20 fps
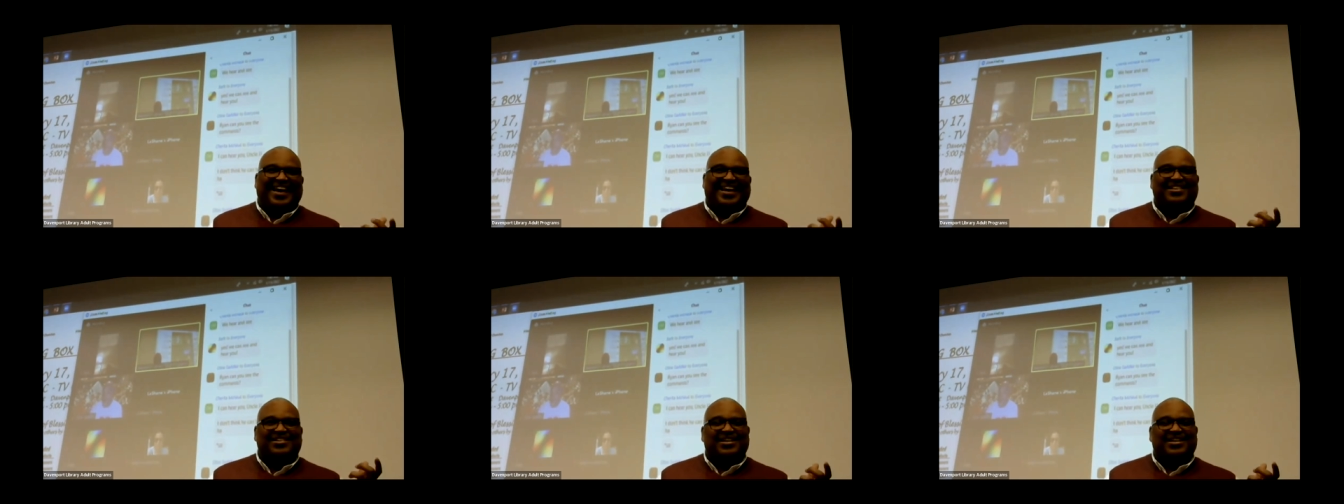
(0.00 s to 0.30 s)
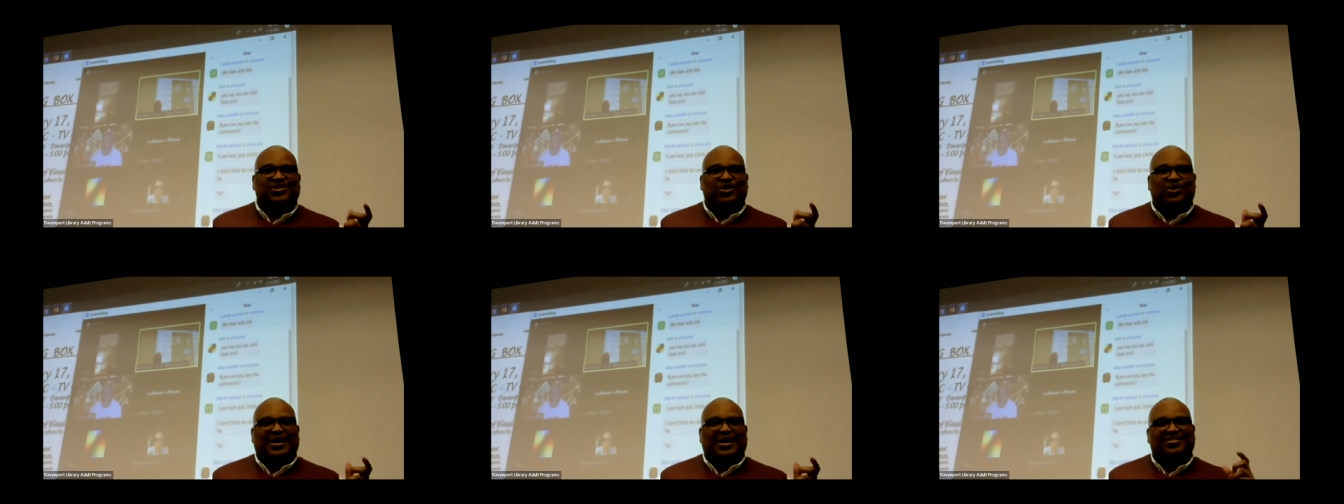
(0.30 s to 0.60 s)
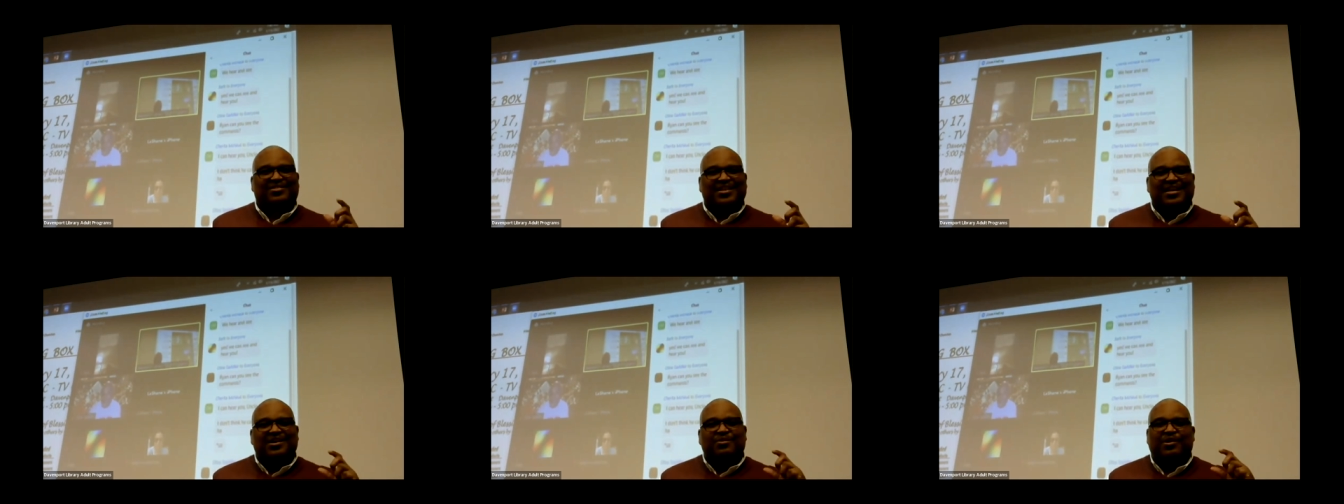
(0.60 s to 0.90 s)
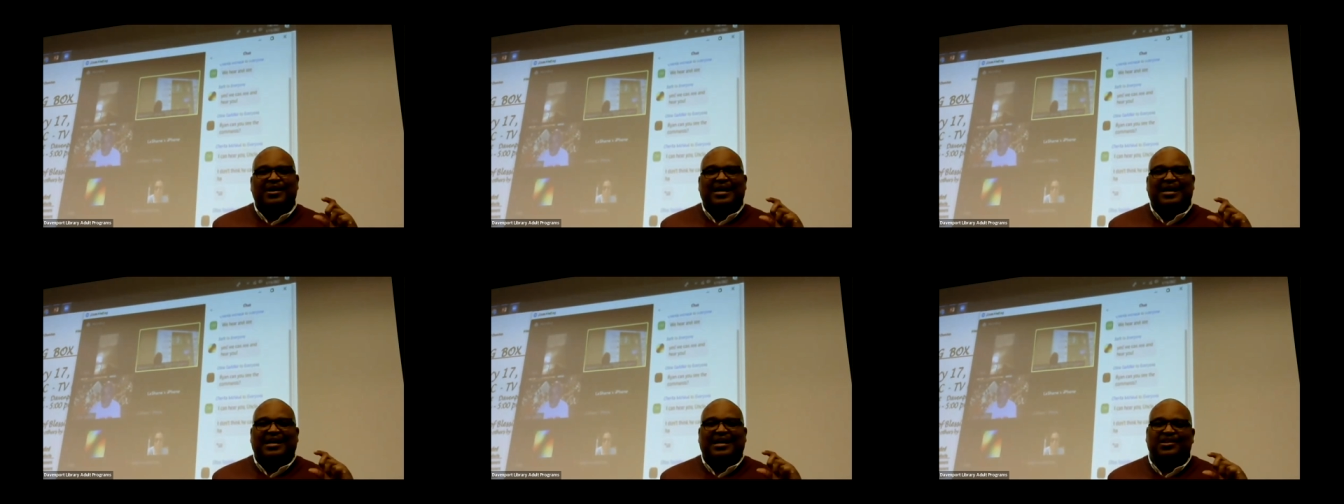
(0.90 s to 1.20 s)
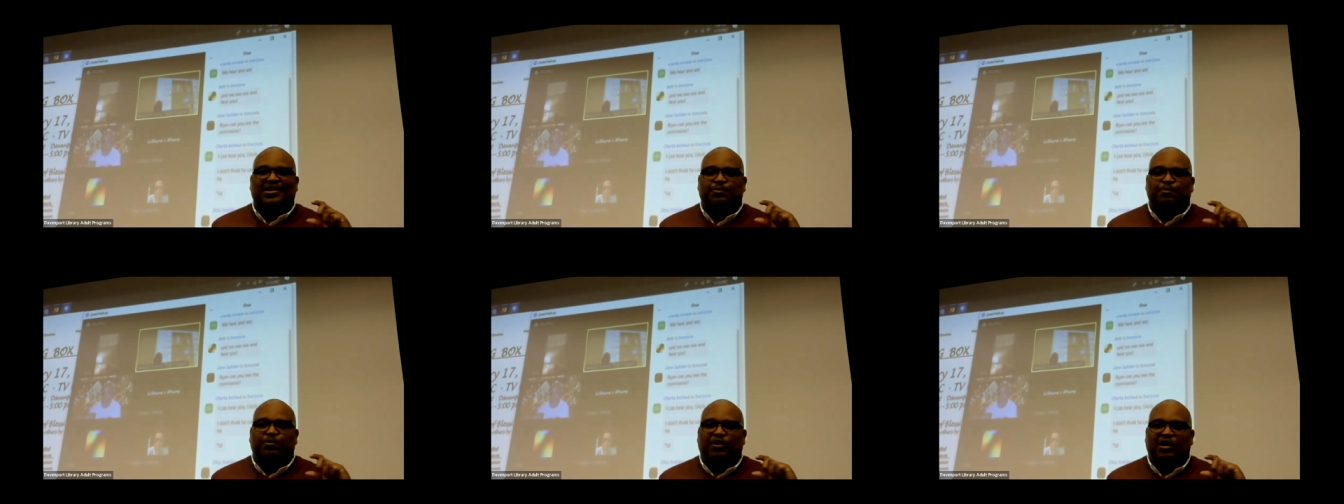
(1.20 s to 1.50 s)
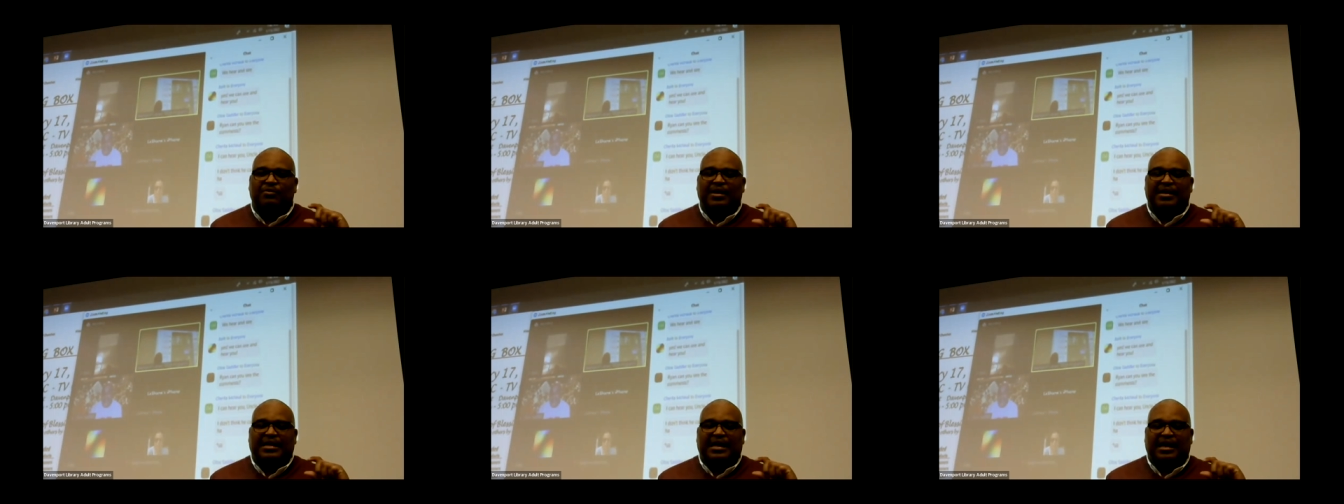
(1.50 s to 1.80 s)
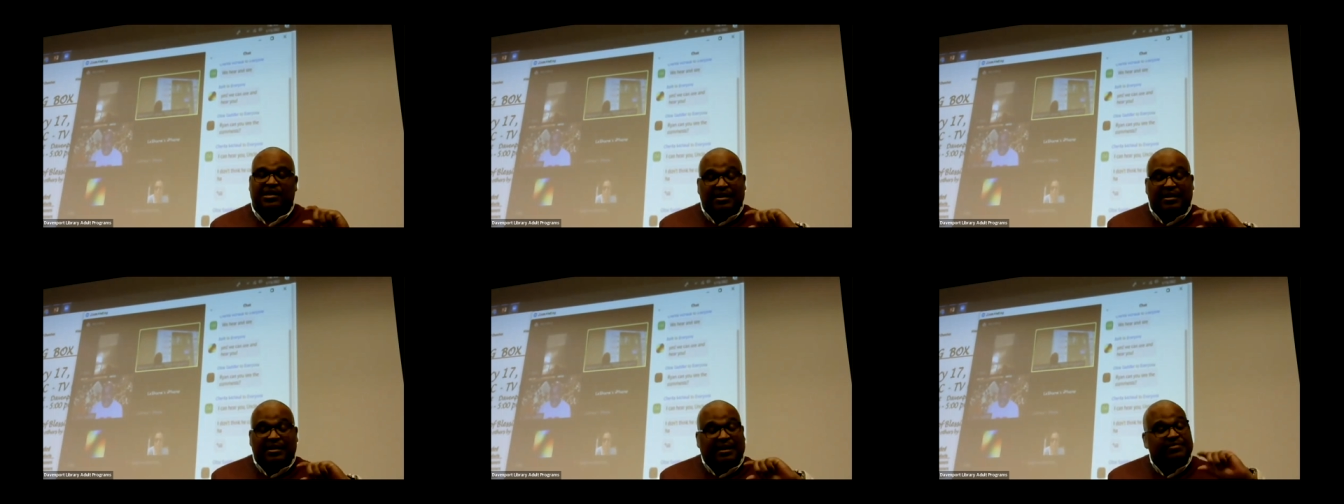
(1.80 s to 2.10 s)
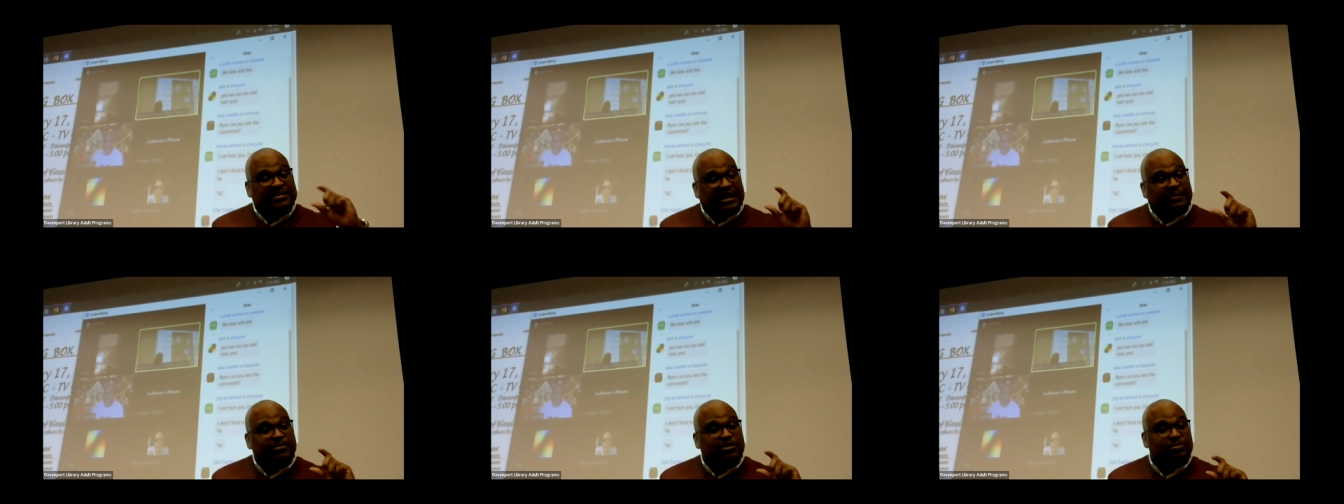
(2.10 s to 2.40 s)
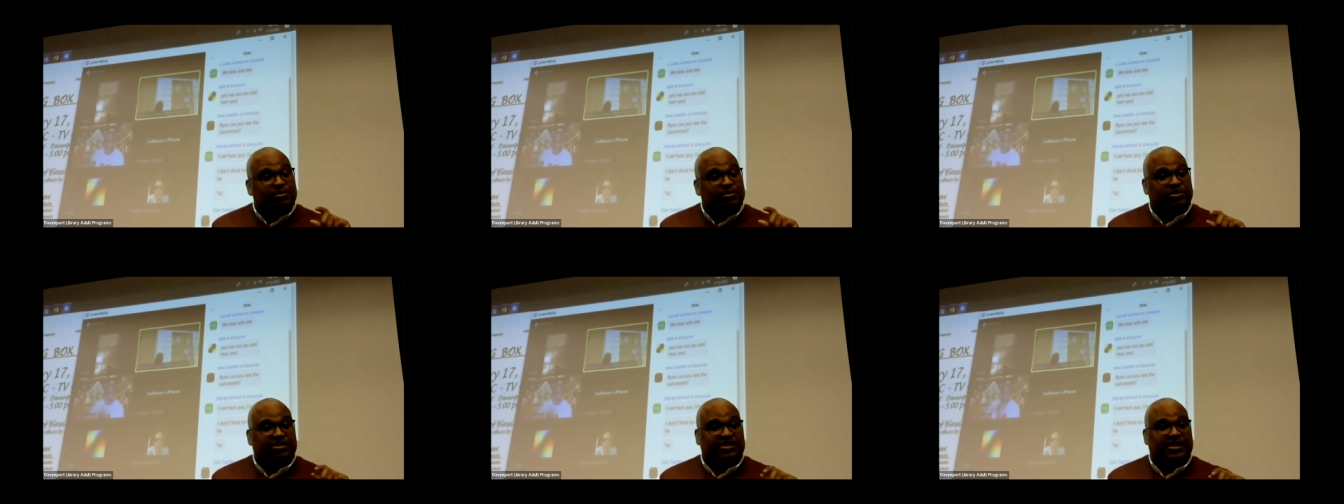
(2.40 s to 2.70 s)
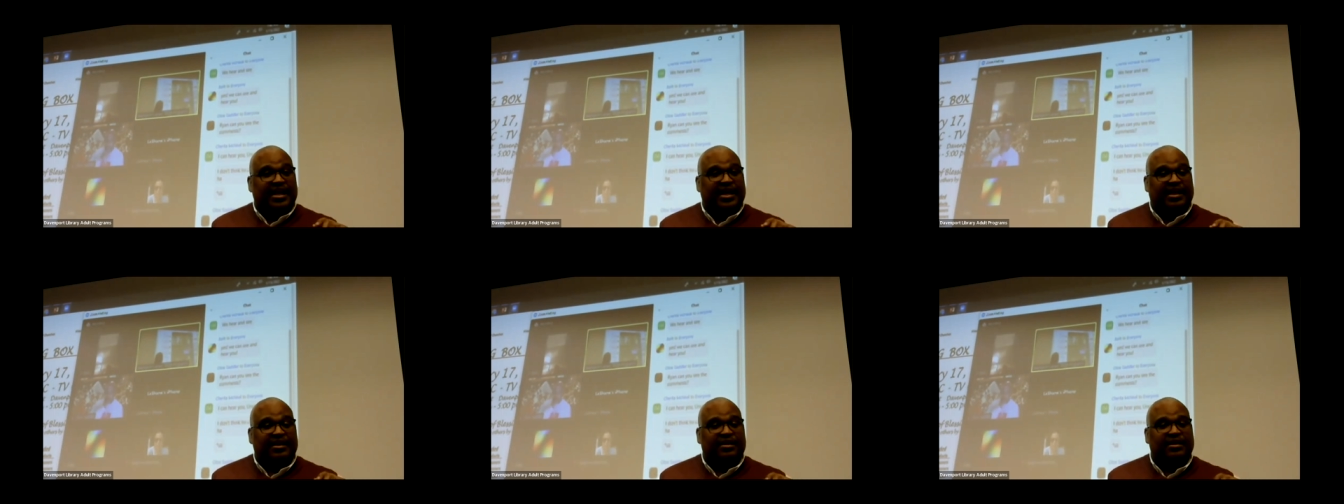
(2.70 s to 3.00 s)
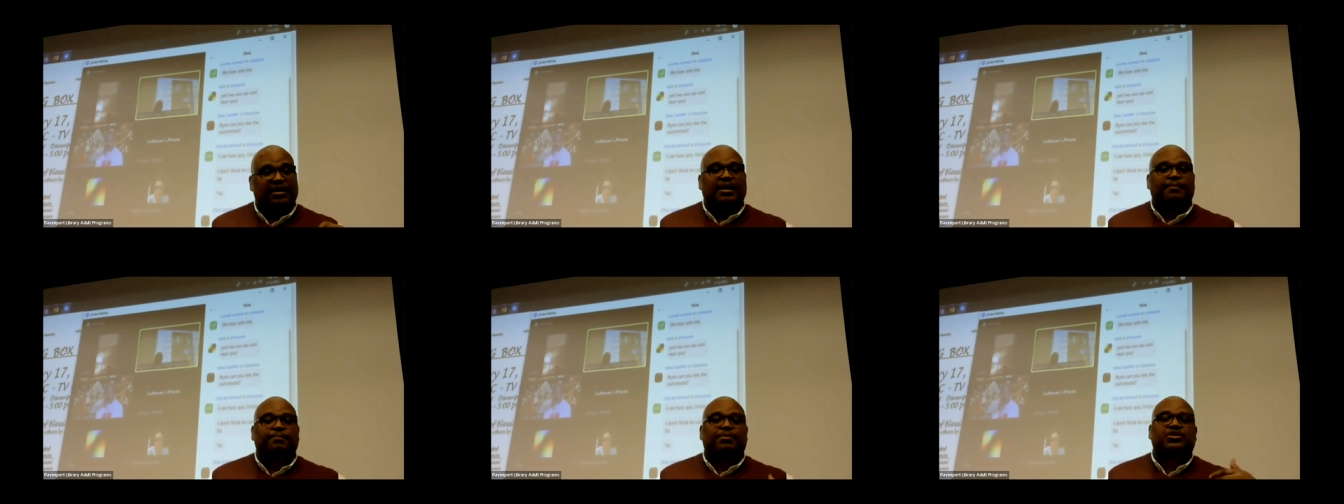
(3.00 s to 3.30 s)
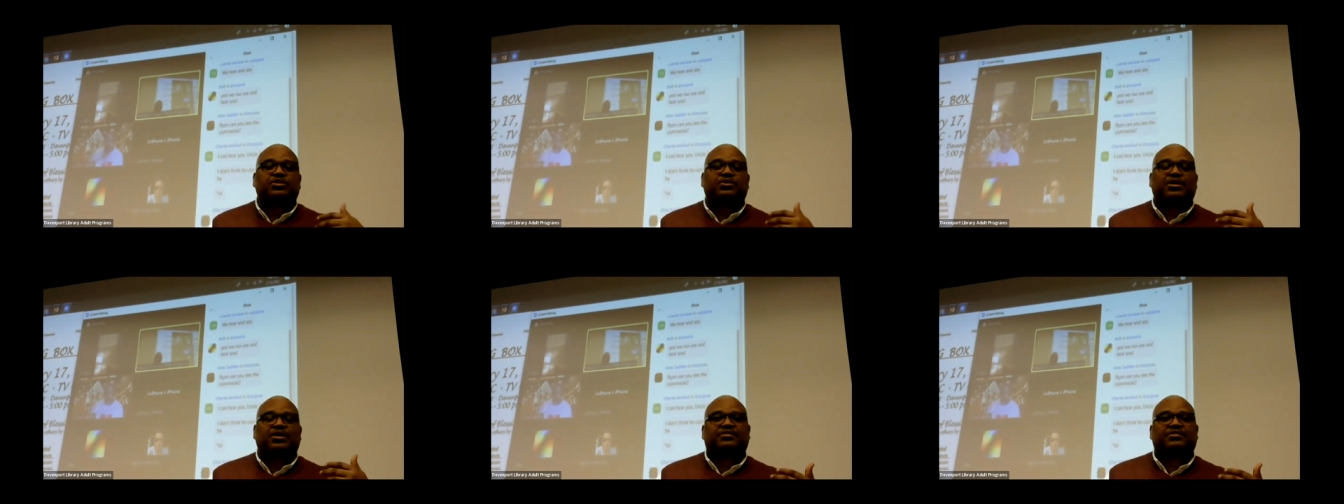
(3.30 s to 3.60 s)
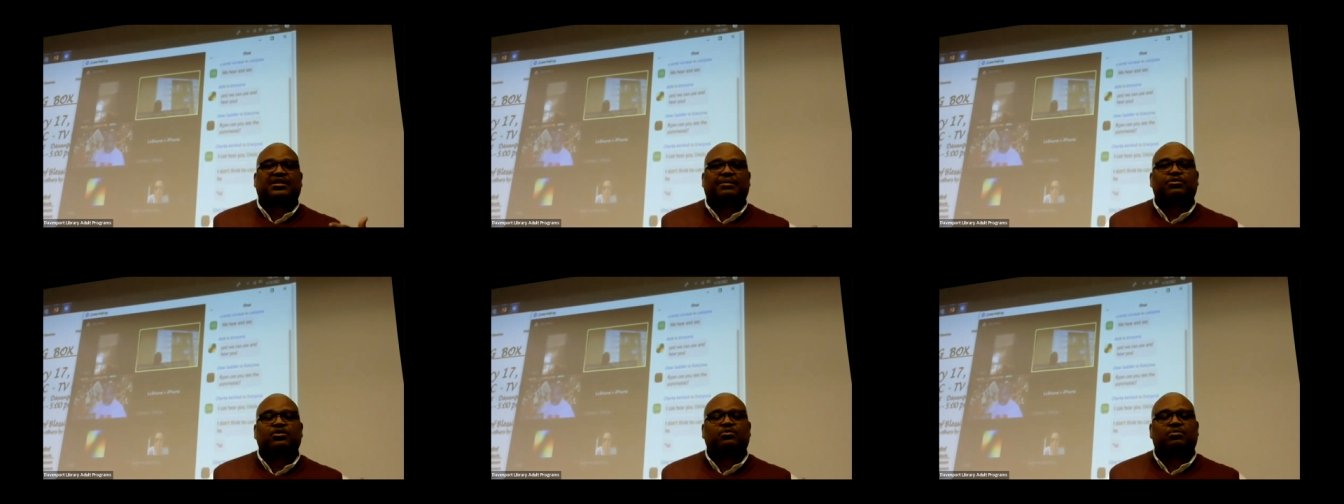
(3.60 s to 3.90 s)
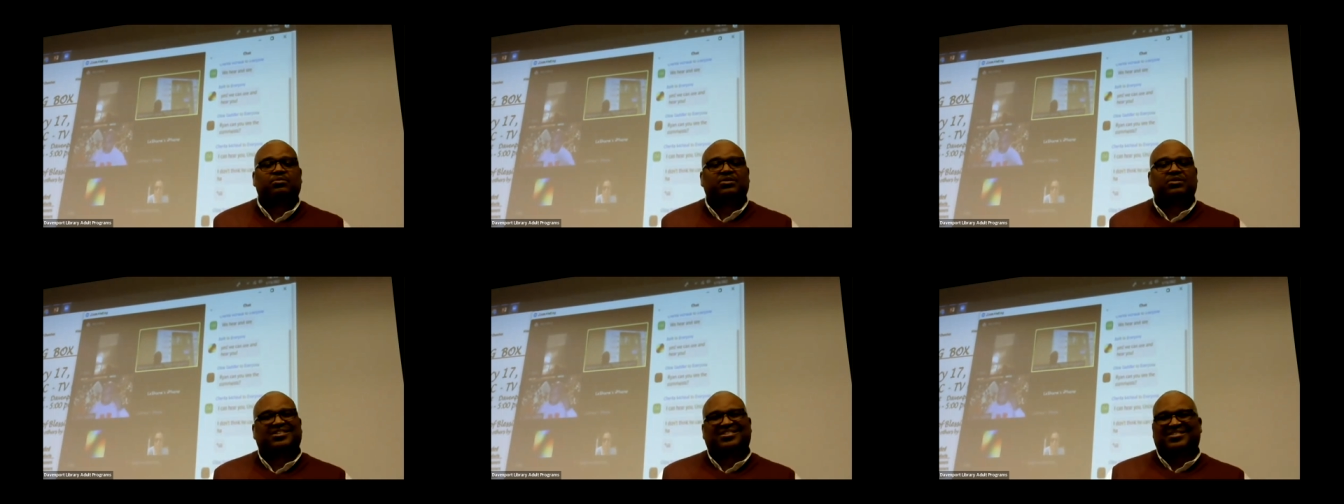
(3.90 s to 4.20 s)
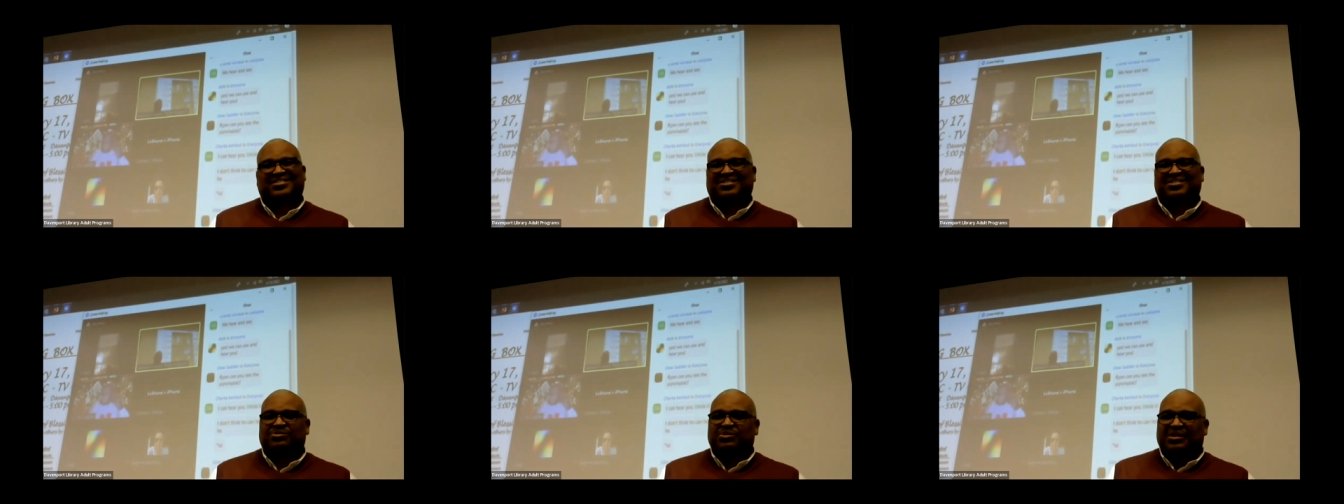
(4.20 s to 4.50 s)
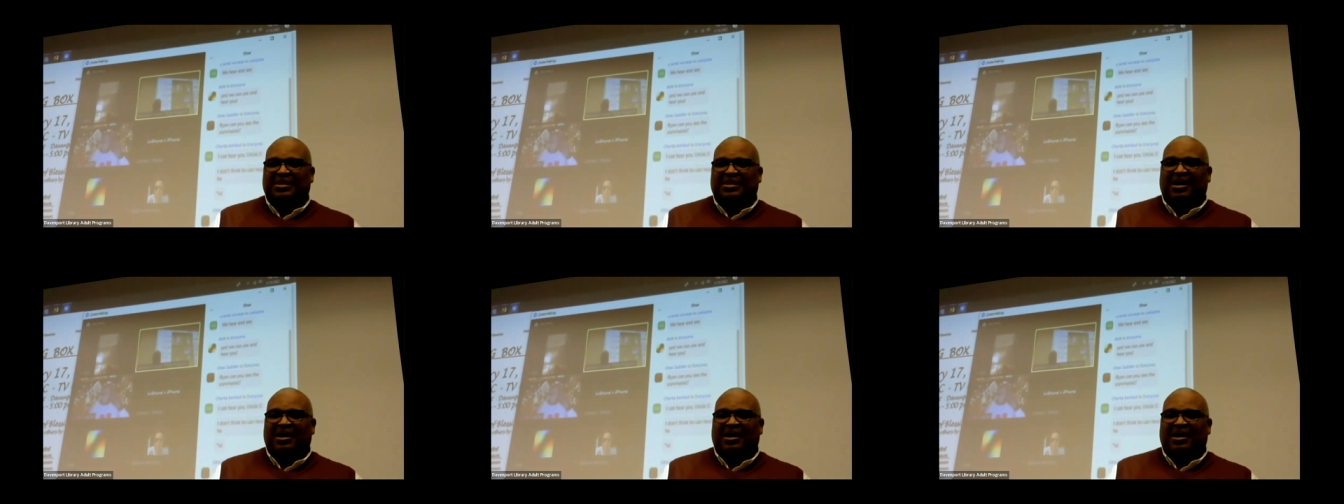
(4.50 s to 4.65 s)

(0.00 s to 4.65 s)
And so I think we're at this point right now. You have some who will stand, but you have some who just